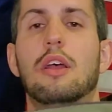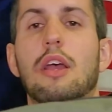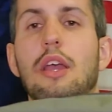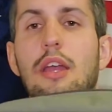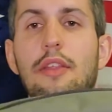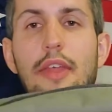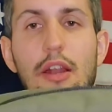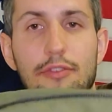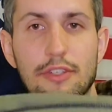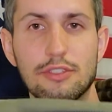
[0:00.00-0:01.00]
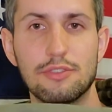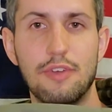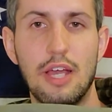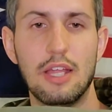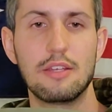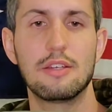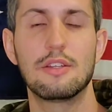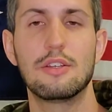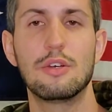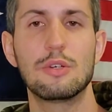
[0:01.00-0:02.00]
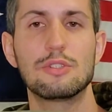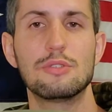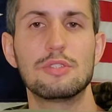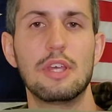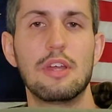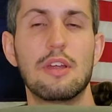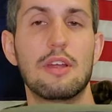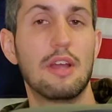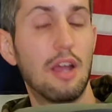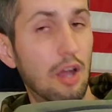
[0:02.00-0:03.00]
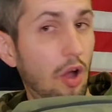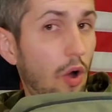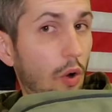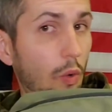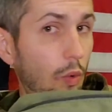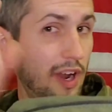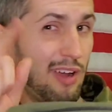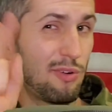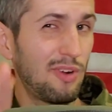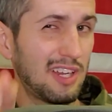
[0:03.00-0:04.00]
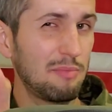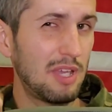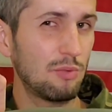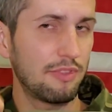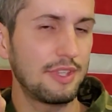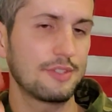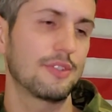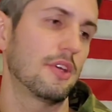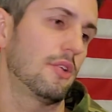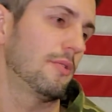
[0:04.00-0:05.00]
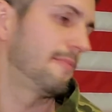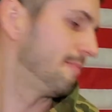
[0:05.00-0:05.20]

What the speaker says: And that'll fit just fine. No issues there. What I would recommend with this, though,